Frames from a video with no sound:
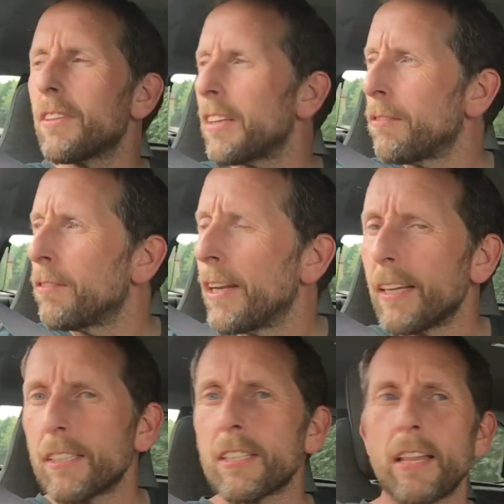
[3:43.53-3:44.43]
don't
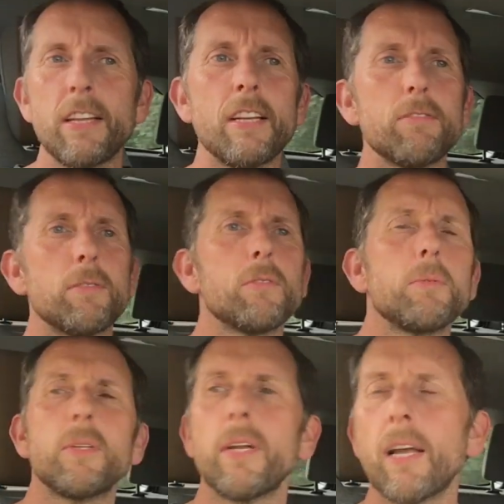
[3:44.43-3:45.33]
really understand the difference
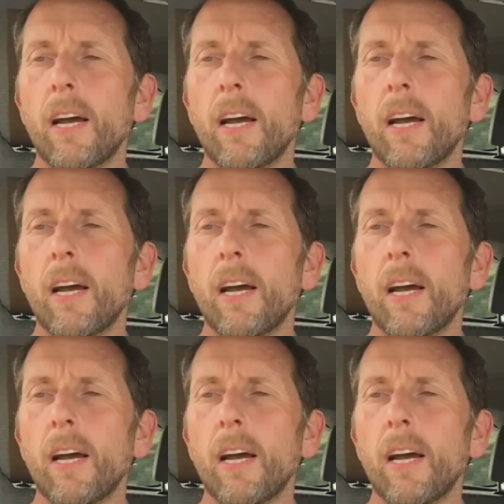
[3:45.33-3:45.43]
between